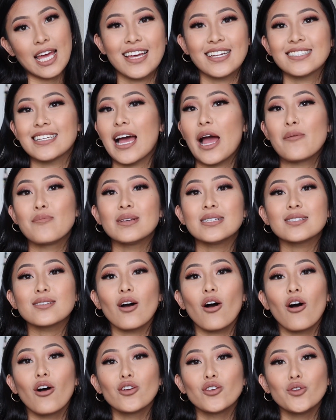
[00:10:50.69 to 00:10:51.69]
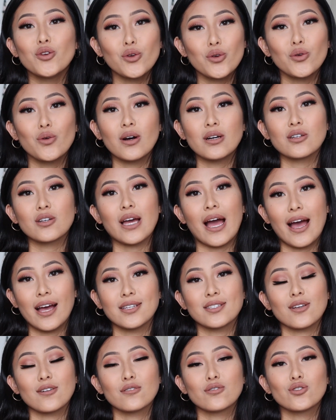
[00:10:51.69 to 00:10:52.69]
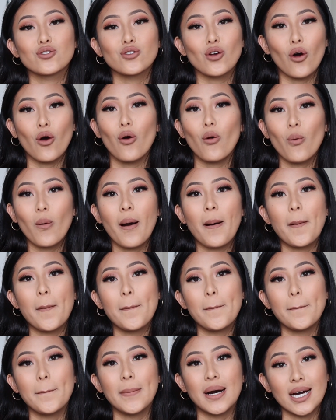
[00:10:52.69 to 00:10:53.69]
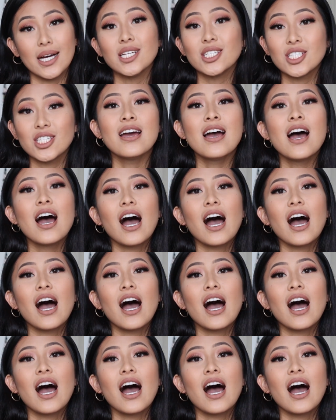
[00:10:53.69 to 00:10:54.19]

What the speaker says: And I miss you guys so much.